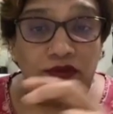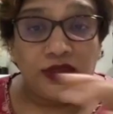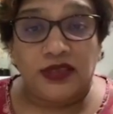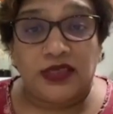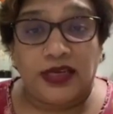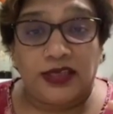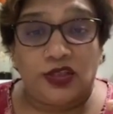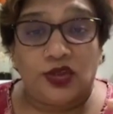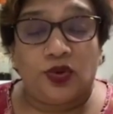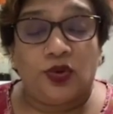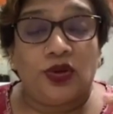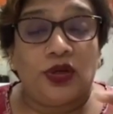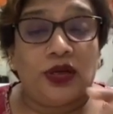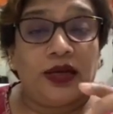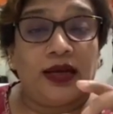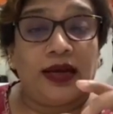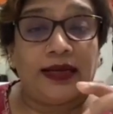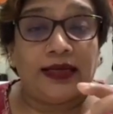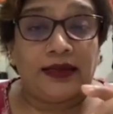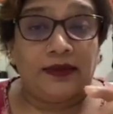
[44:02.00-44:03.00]
I
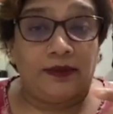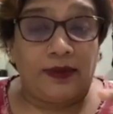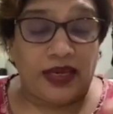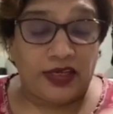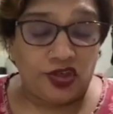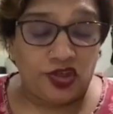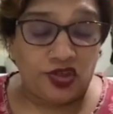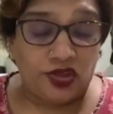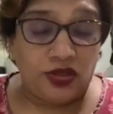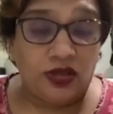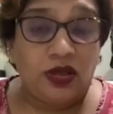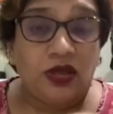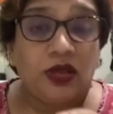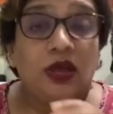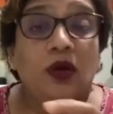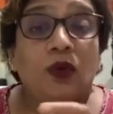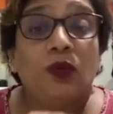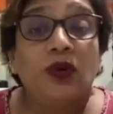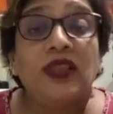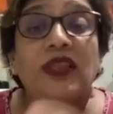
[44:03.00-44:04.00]
mentioned
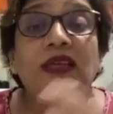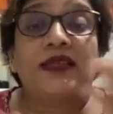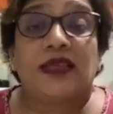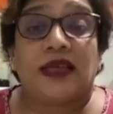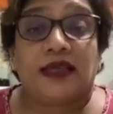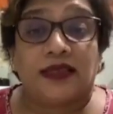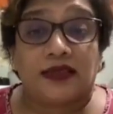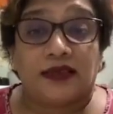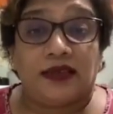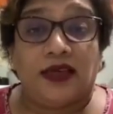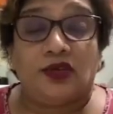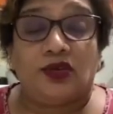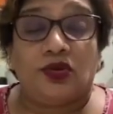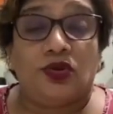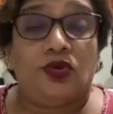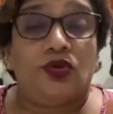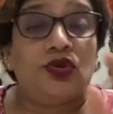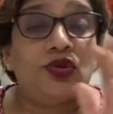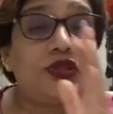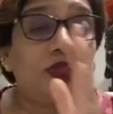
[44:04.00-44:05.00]
with the sunscreen. So
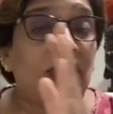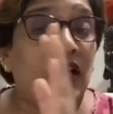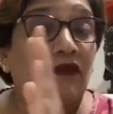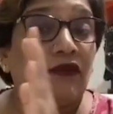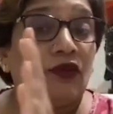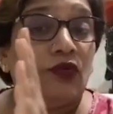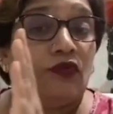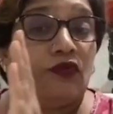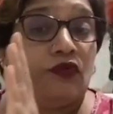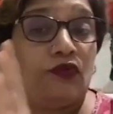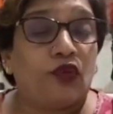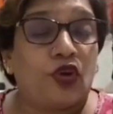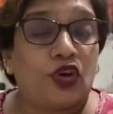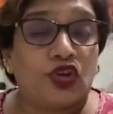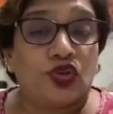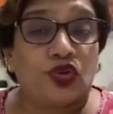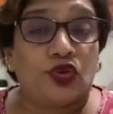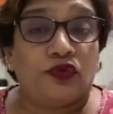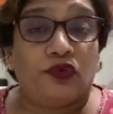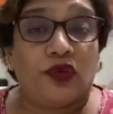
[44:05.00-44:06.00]
you just have to
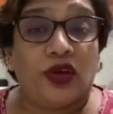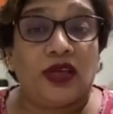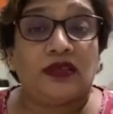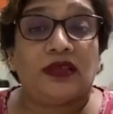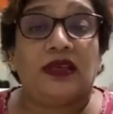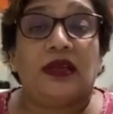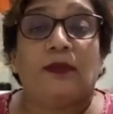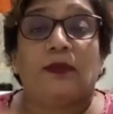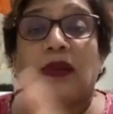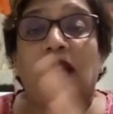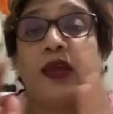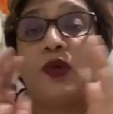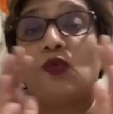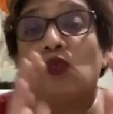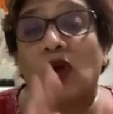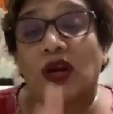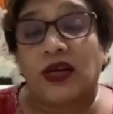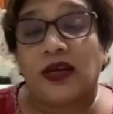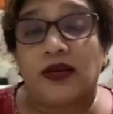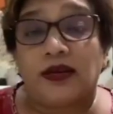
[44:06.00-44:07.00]
wash your face and apply
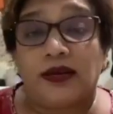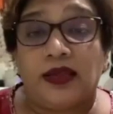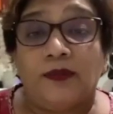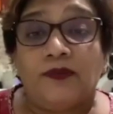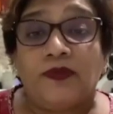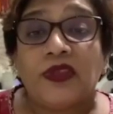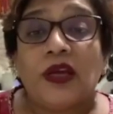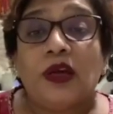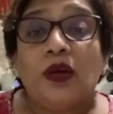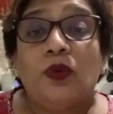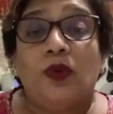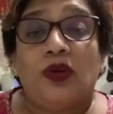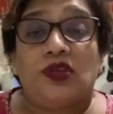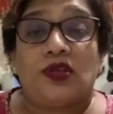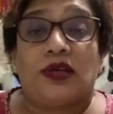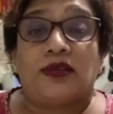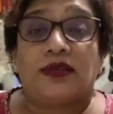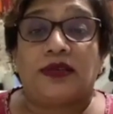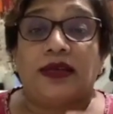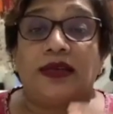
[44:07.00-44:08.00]
one cream which
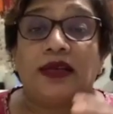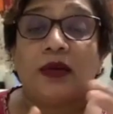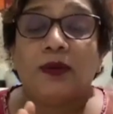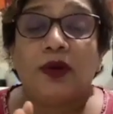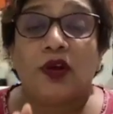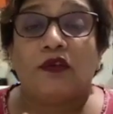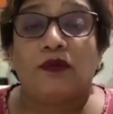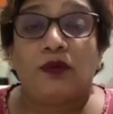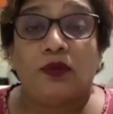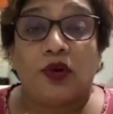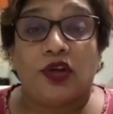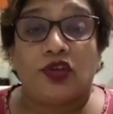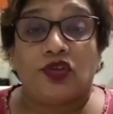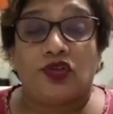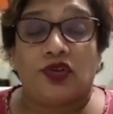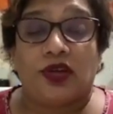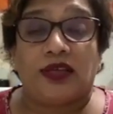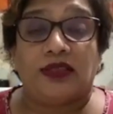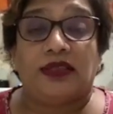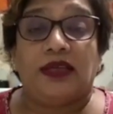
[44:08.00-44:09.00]
has a little bit of
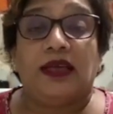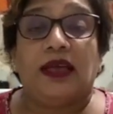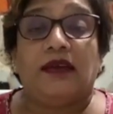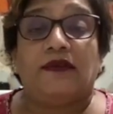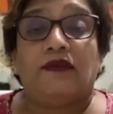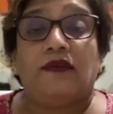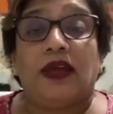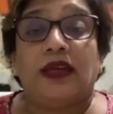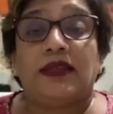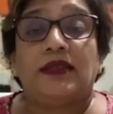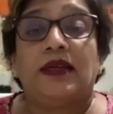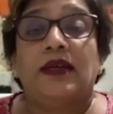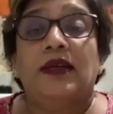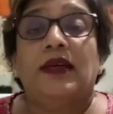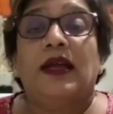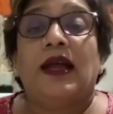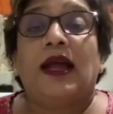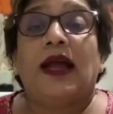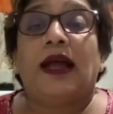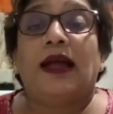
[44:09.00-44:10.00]
moisturizing effect,
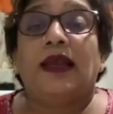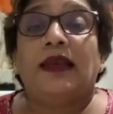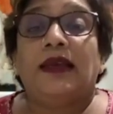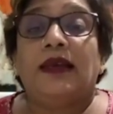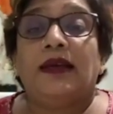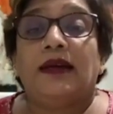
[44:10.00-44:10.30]
and